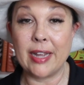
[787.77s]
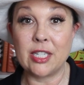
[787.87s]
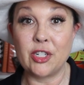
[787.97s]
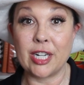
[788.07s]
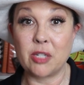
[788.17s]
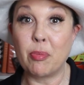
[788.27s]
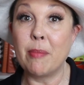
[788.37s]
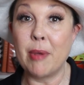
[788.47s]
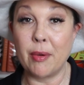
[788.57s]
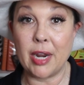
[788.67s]
I suggest
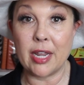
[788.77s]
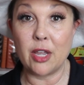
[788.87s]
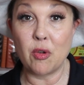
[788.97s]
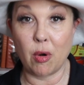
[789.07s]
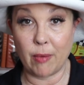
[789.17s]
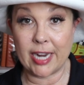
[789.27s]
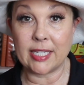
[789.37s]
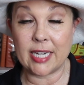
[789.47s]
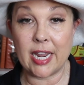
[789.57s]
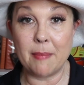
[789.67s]
promoting your
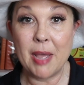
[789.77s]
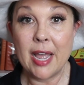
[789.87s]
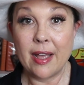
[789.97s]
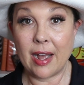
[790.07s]
race team.